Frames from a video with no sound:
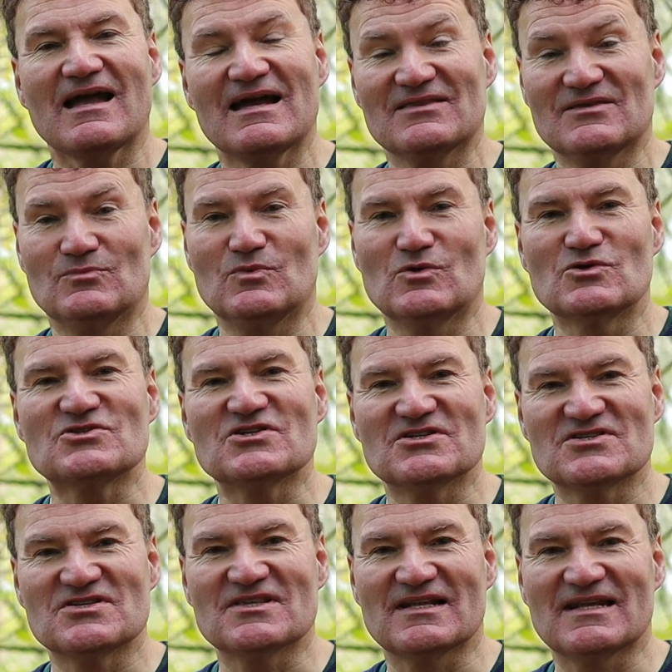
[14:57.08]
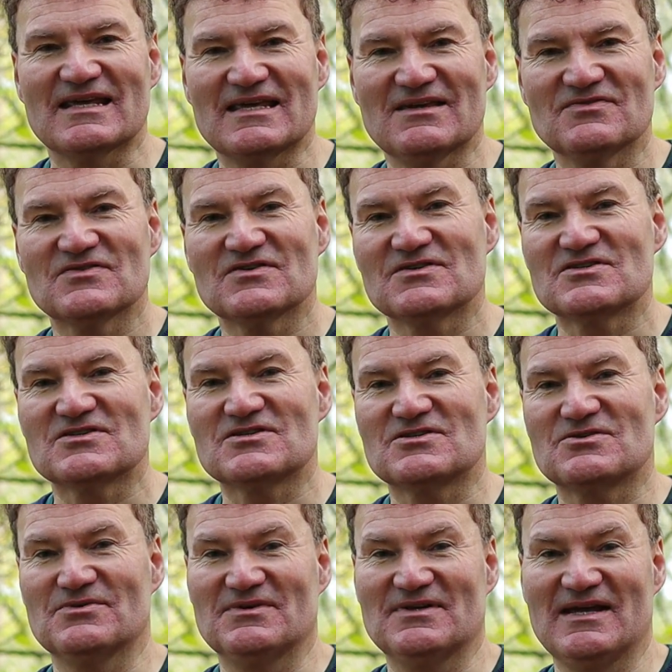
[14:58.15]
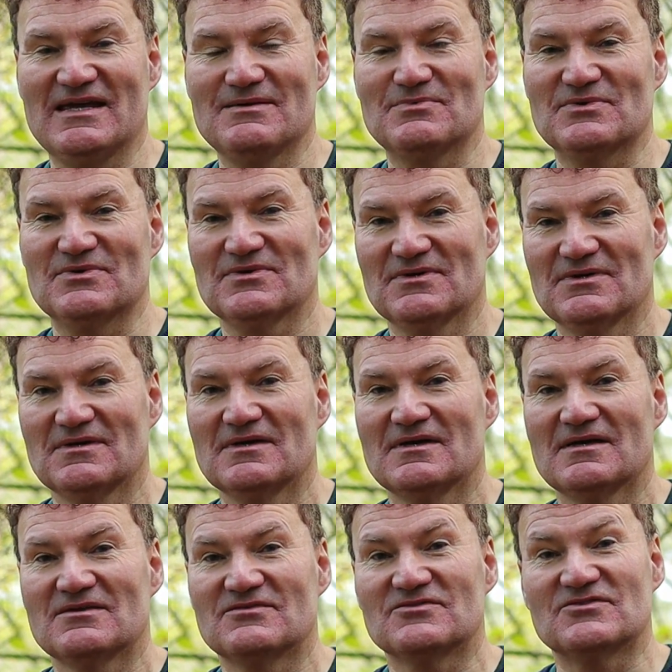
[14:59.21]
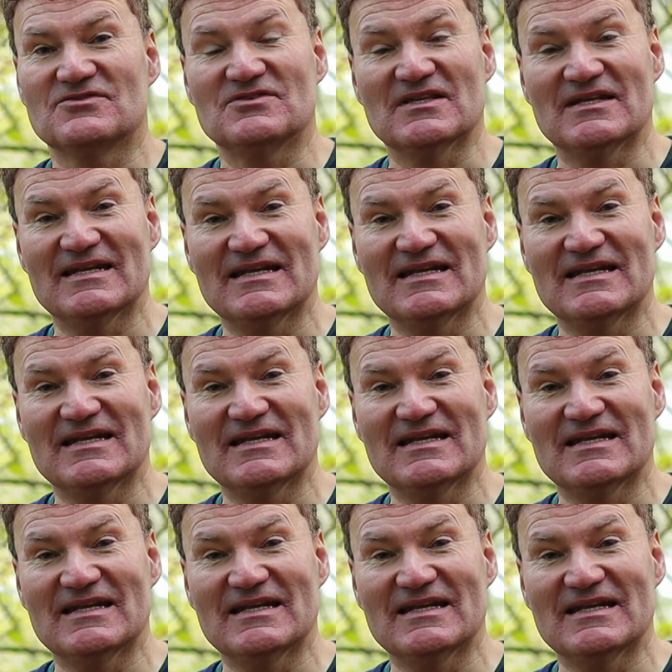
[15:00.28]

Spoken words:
and the water to the leaf to enable the